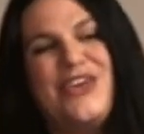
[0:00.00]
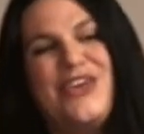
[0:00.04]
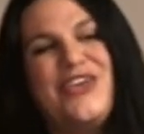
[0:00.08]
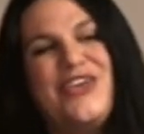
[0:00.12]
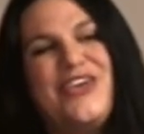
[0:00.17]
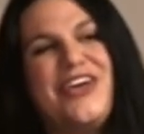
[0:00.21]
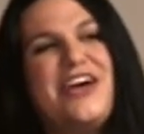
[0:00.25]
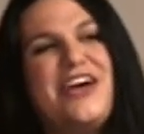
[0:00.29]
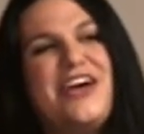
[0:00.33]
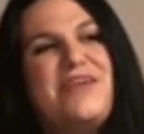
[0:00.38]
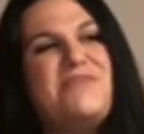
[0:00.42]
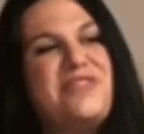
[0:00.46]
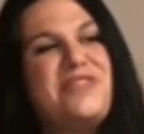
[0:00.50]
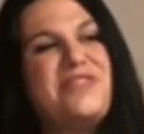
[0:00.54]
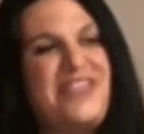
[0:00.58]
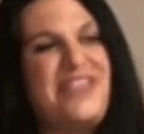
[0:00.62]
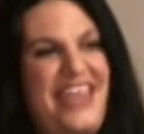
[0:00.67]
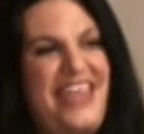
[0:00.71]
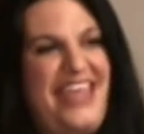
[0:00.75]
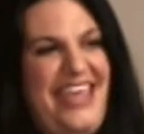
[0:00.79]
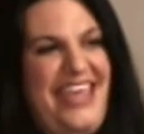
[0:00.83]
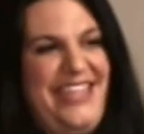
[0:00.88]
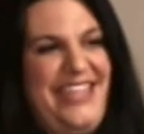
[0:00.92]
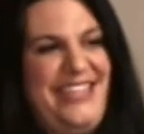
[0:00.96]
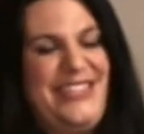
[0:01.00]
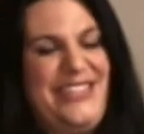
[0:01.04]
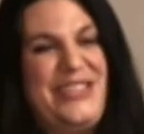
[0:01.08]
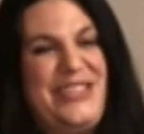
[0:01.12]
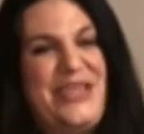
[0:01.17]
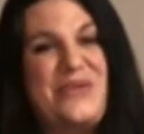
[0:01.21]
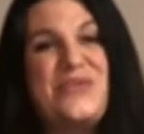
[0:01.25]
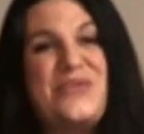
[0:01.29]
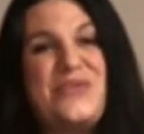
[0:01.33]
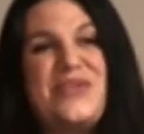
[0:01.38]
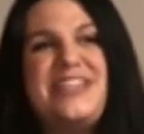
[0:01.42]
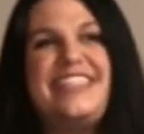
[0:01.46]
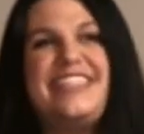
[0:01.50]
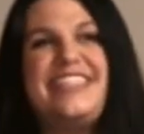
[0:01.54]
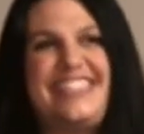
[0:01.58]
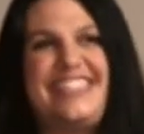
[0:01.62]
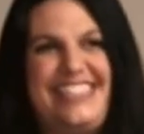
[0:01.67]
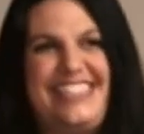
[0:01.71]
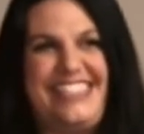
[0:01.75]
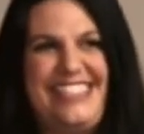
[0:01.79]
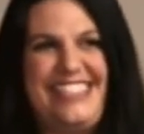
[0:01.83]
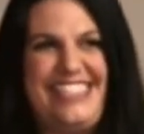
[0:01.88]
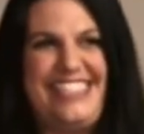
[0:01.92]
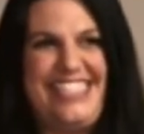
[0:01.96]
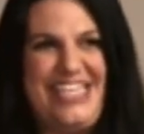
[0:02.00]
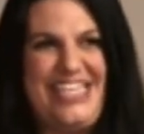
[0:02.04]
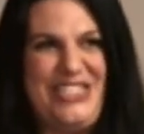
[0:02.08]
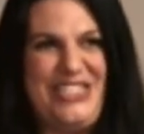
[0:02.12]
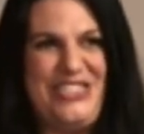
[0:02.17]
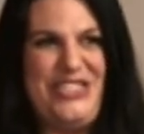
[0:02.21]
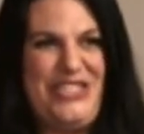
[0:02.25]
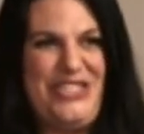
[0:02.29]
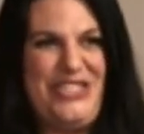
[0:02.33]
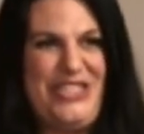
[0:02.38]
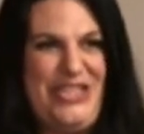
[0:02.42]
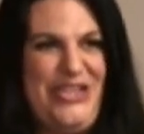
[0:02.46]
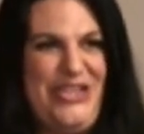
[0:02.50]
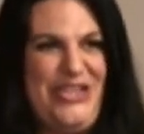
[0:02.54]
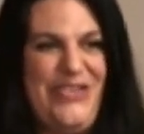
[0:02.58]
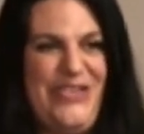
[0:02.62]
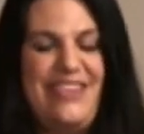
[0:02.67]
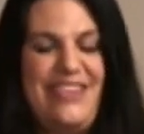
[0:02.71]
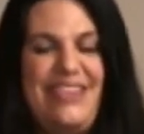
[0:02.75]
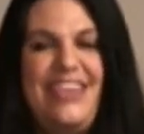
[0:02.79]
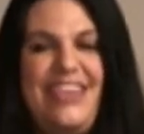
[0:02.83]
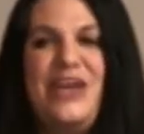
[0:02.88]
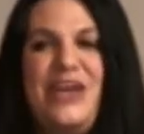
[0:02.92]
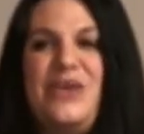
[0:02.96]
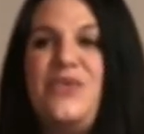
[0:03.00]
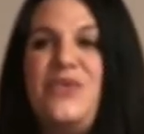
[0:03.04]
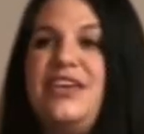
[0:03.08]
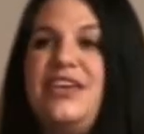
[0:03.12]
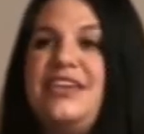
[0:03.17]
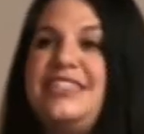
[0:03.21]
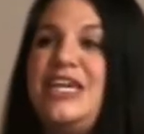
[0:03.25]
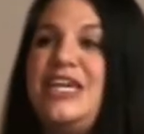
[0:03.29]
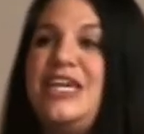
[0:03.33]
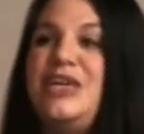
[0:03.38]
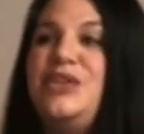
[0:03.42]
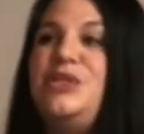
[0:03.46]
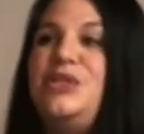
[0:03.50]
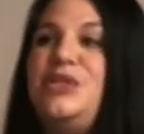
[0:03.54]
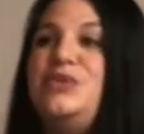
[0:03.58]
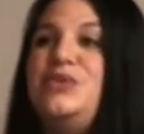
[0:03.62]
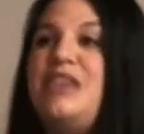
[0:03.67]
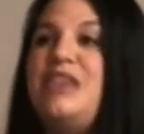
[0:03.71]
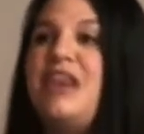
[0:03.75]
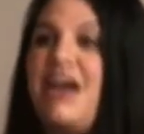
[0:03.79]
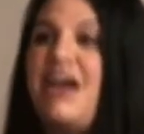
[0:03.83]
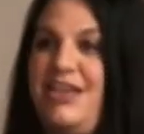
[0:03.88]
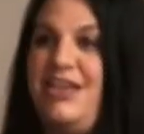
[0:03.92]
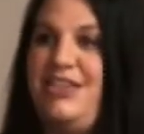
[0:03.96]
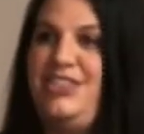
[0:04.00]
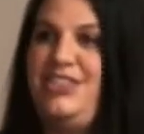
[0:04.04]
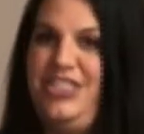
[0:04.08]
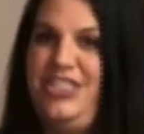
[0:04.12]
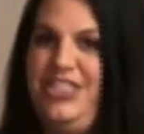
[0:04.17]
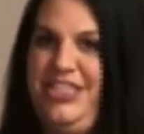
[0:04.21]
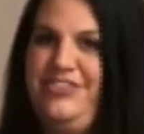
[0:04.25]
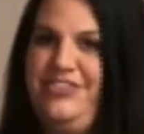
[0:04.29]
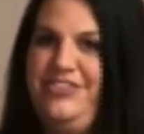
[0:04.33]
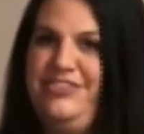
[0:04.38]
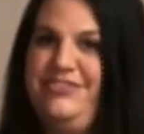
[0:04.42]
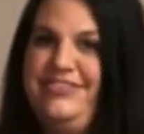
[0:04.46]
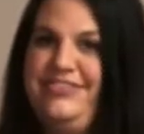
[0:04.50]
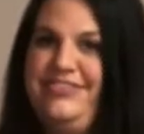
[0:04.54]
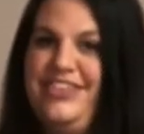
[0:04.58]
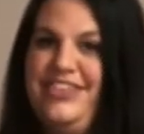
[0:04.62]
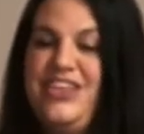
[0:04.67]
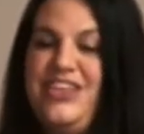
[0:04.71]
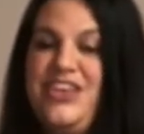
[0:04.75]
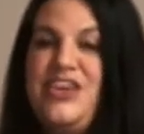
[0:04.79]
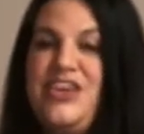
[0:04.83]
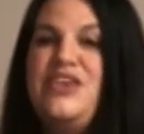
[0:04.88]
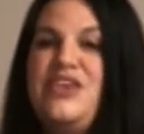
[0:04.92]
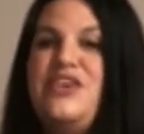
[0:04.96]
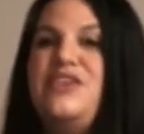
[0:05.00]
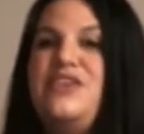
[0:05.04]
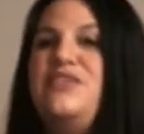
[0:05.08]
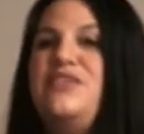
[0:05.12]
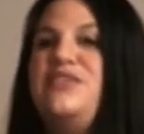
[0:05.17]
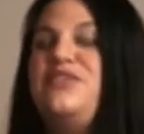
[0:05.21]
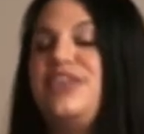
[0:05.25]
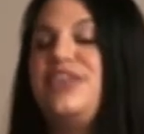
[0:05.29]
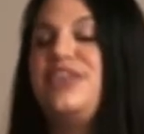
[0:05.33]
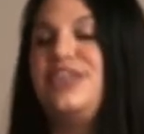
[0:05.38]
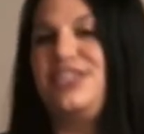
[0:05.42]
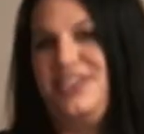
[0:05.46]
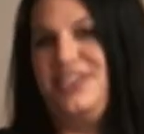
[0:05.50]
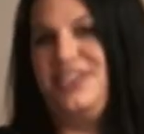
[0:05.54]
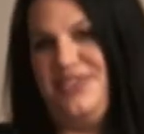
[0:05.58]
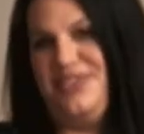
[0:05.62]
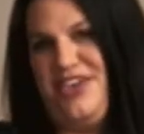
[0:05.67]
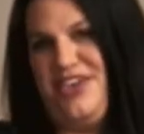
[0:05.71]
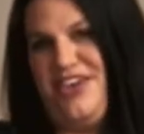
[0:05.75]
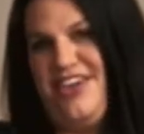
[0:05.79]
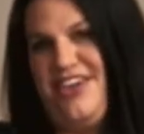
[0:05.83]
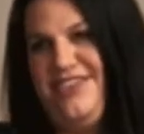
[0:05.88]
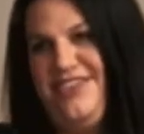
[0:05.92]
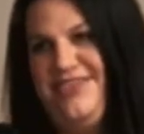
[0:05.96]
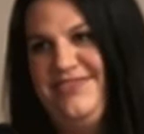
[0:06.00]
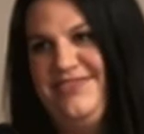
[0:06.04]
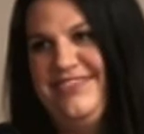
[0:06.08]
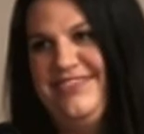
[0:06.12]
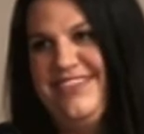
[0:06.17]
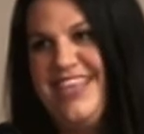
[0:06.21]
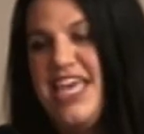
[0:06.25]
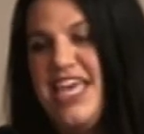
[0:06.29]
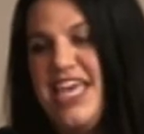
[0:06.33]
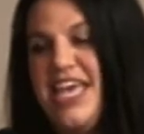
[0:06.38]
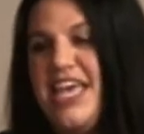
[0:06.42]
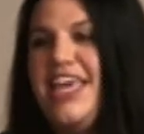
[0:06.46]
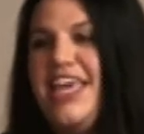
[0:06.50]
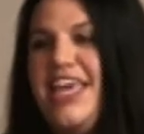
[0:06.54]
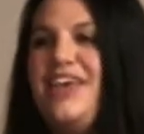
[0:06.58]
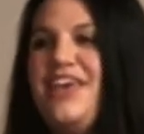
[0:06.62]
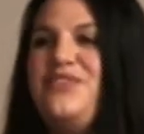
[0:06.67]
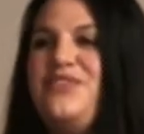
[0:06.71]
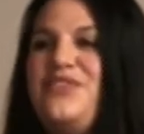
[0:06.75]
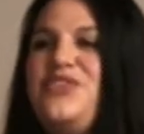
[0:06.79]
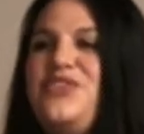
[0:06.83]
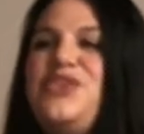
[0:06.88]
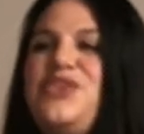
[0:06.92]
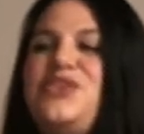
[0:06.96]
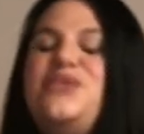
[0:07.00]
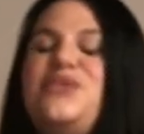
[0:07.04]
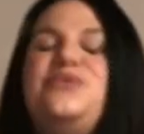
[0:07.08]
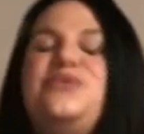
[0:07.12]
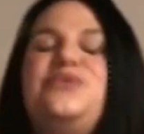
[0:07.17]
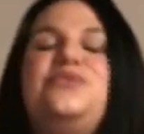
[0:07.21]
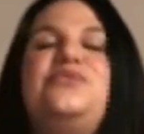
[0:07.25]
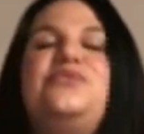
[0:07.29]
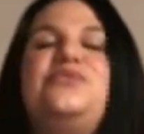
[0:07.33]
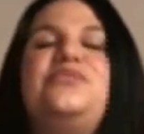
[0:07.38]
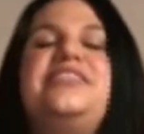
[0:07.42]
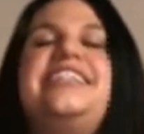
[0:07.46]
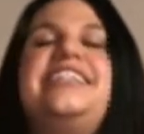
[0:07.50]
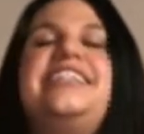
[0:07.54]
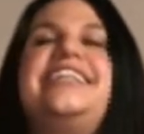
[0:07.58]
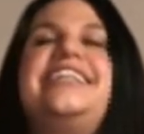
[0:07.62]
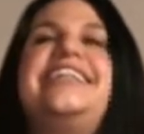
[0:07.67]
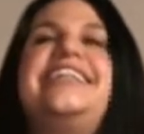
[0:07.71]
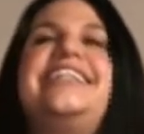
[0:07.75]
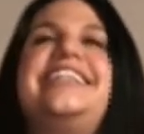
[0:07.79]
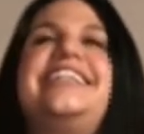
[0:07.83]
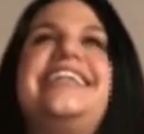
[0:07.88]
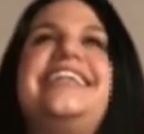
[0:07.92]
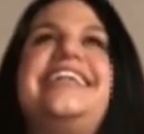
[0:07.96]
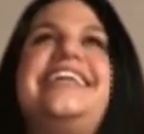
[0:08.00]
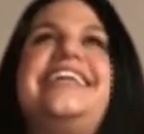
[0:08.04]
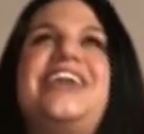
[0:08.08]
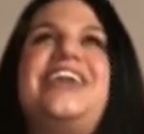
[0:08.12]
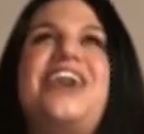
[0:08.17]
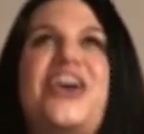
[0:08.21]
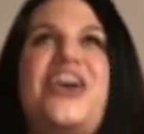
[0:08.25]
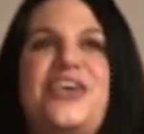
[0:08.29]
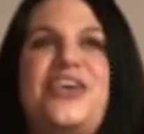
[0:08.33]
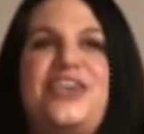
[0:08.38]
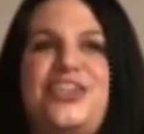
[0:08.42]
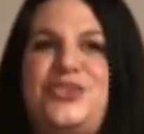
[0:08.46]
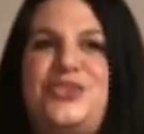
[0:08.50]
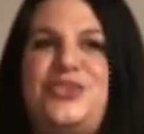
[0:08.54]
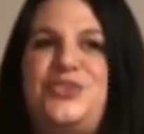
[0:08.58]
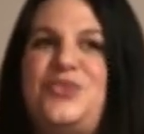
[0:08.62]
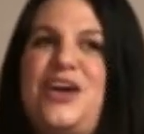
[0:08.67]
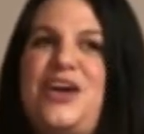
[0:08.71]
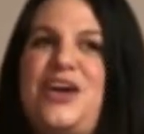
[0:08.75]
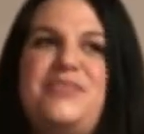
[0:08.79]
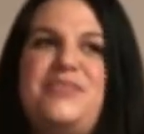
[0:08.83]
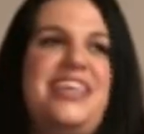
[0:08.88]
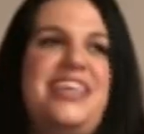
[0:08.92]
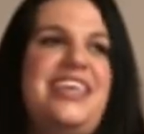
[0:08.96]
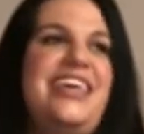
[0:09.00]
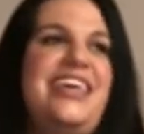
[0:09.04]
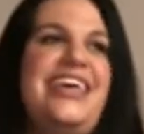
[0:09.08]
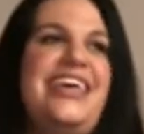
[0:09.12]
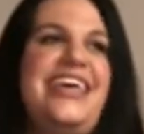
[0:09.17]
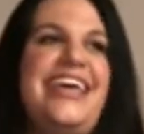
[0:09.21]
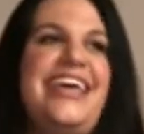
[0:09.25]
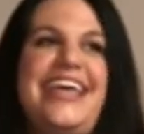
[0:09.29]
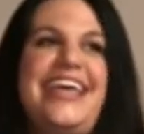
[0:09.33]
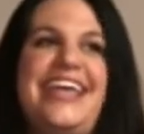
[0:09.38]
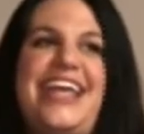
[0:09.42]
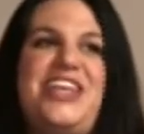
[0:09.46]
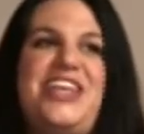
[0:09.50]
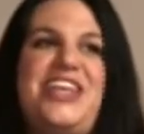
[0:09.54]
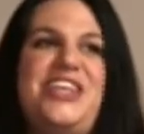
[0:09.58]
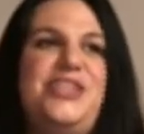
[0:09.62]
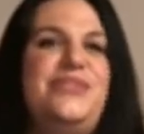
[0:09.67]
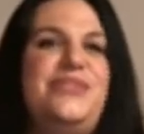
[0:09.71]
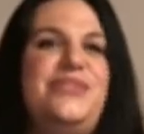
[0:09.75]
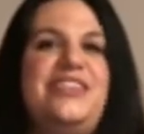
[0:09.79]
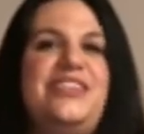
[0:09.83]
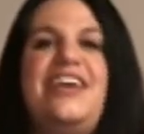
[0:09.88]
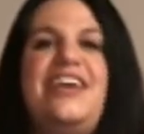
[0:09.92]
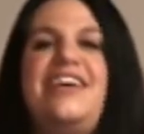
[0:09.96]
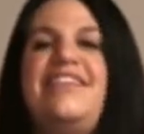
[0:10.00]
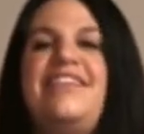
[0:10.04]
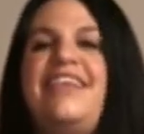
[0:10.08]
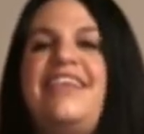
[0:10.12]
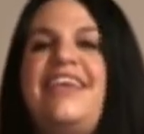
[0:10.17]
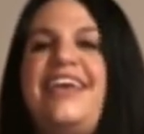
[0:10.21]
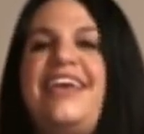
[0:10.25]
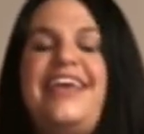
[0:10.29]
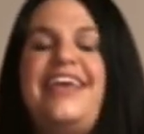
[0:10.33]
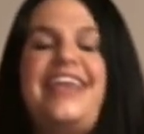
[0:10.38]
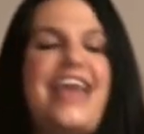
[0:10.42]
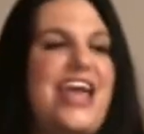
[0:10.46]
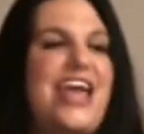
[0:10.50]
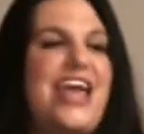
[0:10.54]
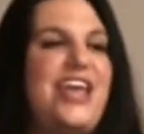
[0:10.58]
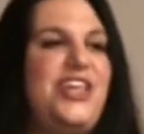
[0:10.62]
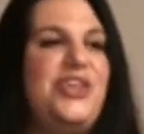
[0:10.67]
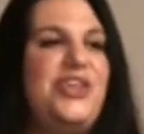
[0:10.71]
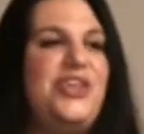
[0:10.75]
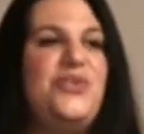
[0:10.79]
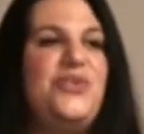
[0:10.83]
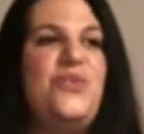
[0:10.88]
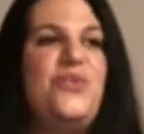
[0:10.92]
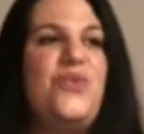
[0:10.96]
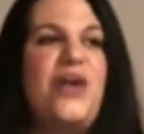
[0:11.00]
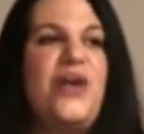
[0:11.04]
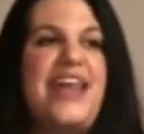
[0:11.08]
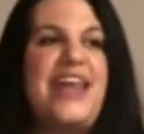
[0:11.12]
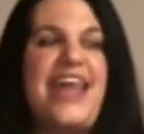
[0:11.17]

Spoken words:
there are a couple things that witnesses tend to do that I want to tell you not to do. First of all, if you really are a drama kid and you love it and you